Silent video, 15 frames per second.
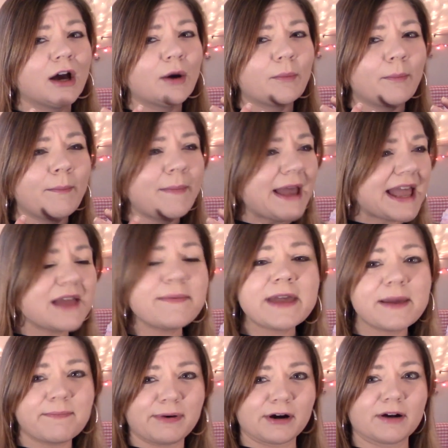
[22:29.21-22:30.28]

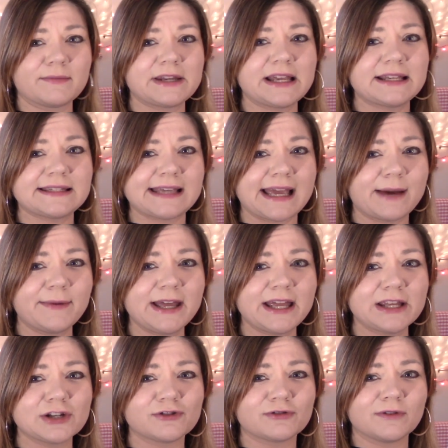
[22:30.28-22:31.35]
maybe permanent
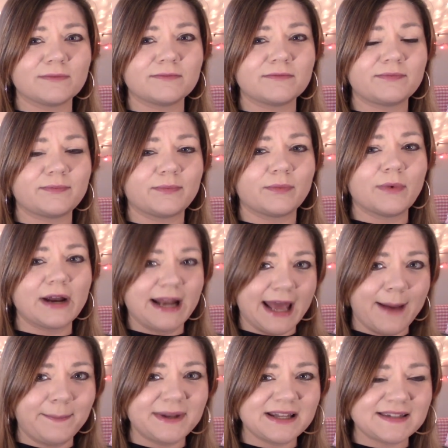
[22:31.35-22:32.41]
damage from what
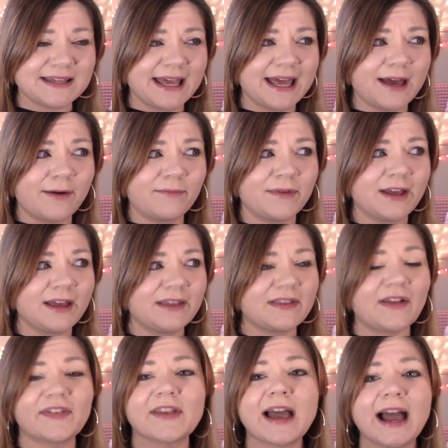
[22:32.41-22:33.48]
happened to him.
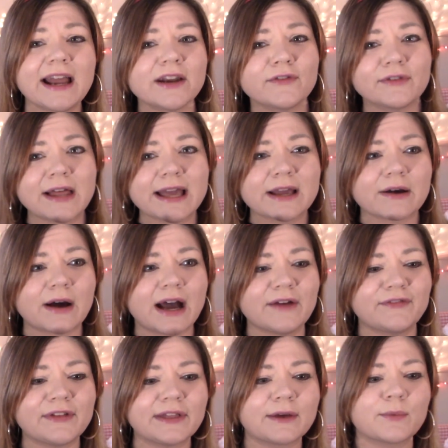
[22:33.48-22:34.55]
That's kind of like I
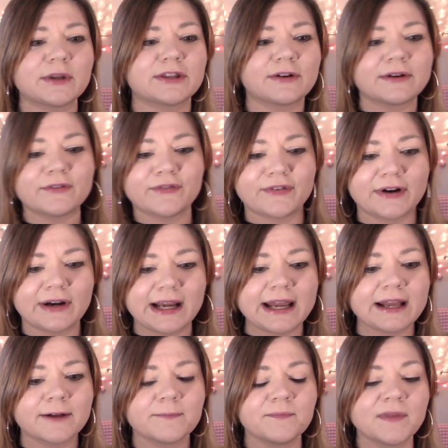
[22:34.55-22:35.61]
feel like what they're
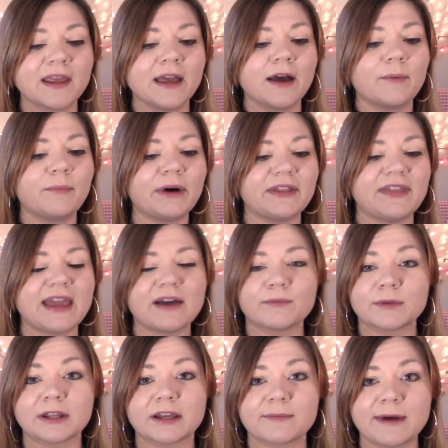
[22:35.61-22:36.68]
inferring, but they haven't
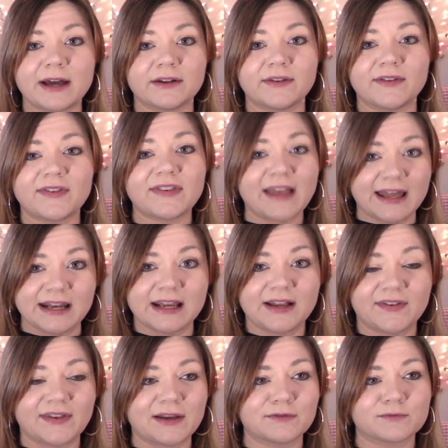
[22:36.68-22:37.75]
really come out and said it
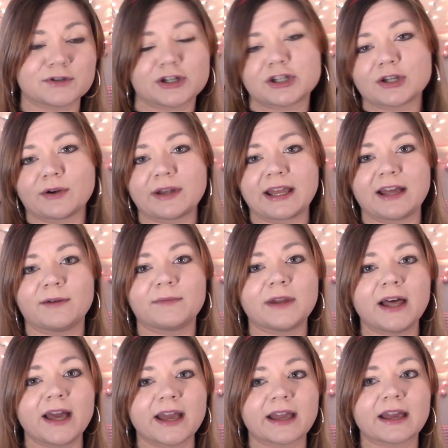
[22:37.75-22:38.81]
aside from just showing him
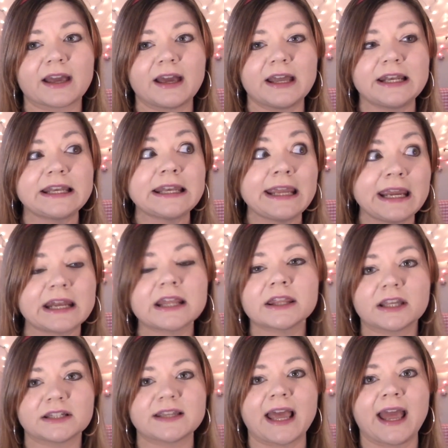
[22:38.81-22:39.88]
like needing
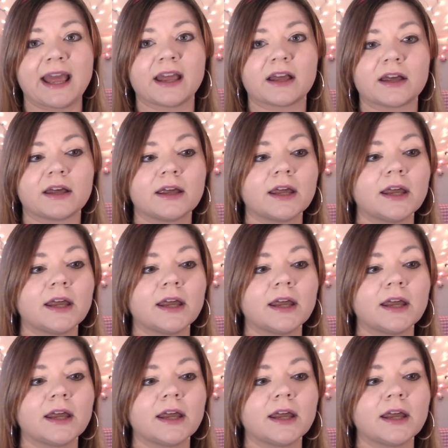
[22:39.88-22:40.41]
the tank.